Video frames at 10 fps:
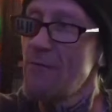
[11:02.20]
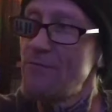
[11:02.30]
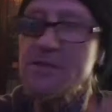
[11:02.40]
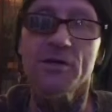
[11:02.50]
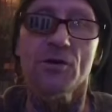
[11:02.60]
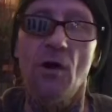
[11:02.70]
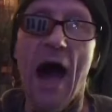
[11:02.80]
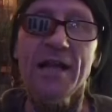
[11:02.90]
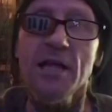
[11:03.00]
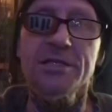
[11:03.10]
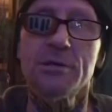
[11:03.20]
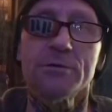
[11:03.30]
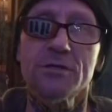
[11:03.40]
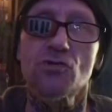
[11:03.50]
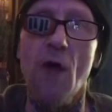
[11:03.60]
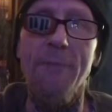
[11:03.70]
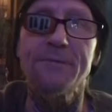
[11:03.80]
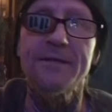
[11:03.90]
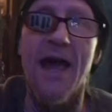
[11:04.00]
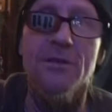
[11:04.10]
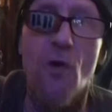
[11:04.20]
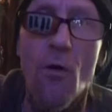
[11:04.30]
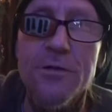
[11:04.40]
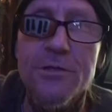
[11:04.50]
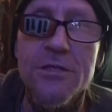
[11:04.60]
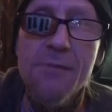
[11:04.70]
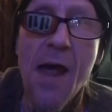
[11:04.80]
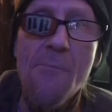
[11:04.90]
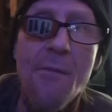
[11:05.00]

physical. I thought she was drop dead gorgeous, man.